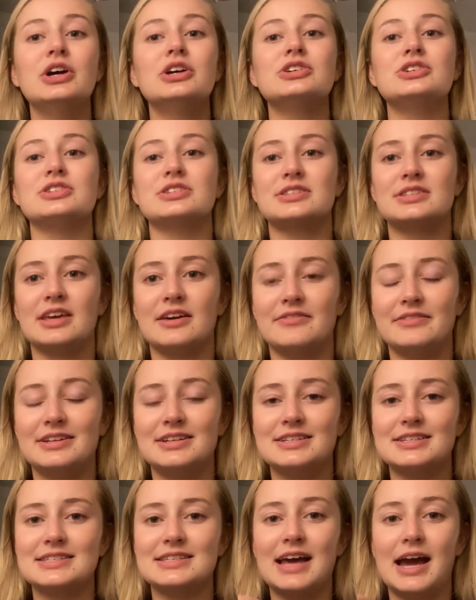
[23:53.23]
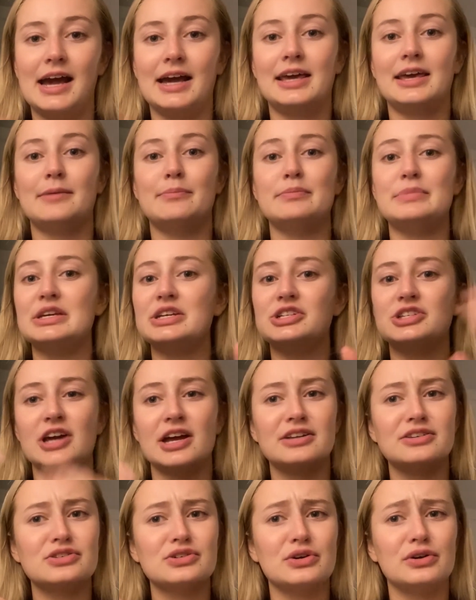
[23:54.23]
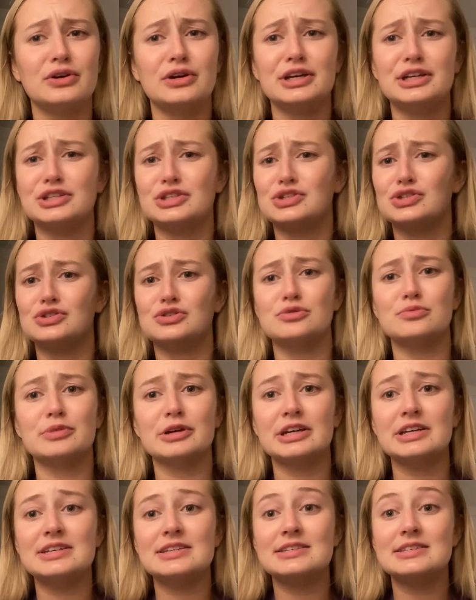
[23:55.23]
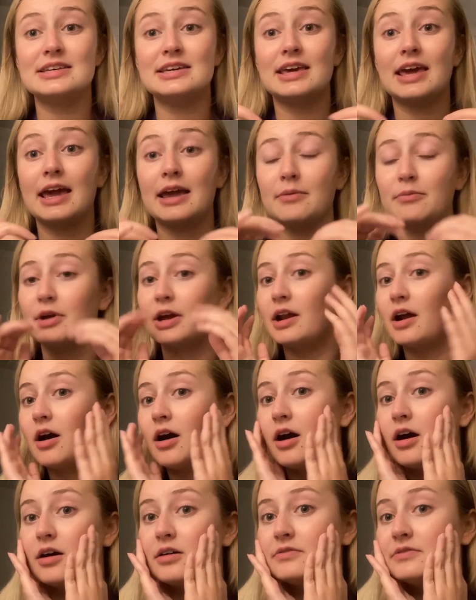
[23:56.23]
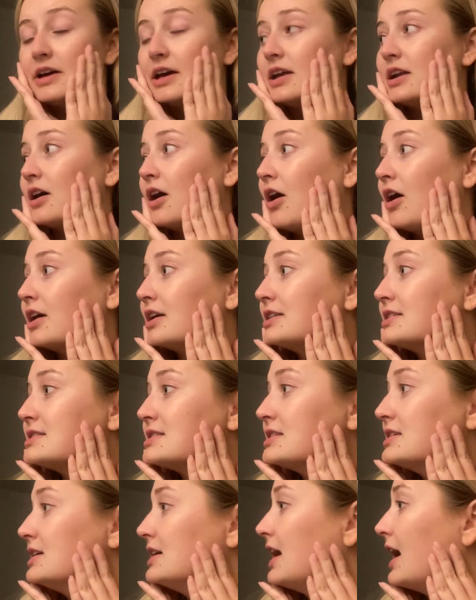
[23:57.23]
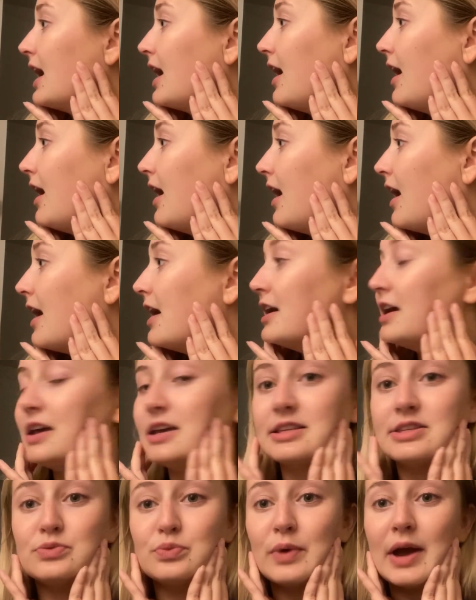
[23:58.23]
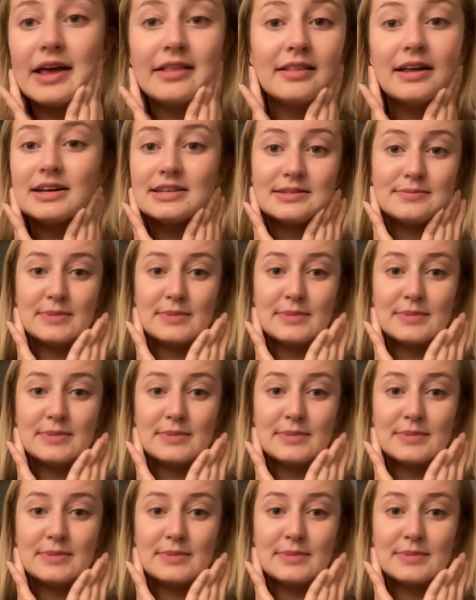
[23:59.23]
Just give it a sec, be gentle. It's super easy, came right off, and honestly, it's way less